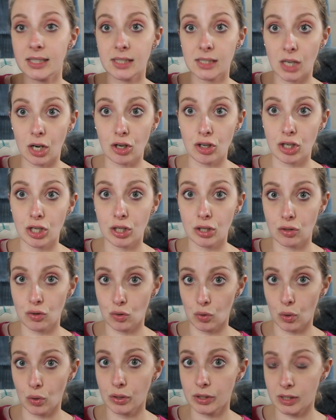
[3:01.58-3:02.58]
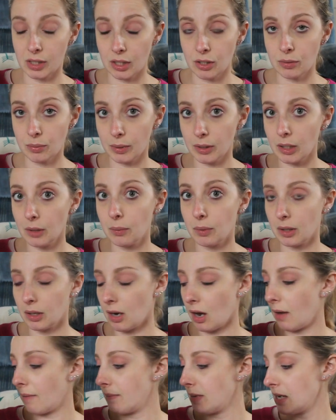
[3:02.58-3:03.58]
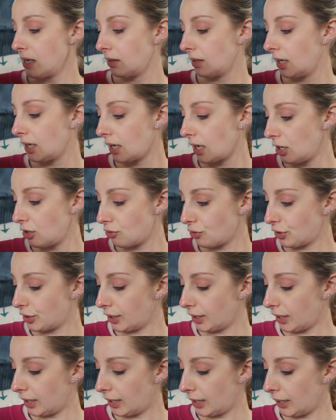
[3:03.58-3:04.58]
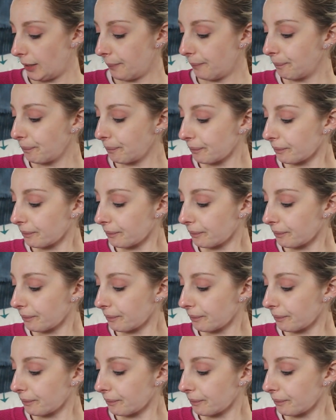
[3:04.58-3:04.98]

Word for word: suction controls. That's really what got me like interested in it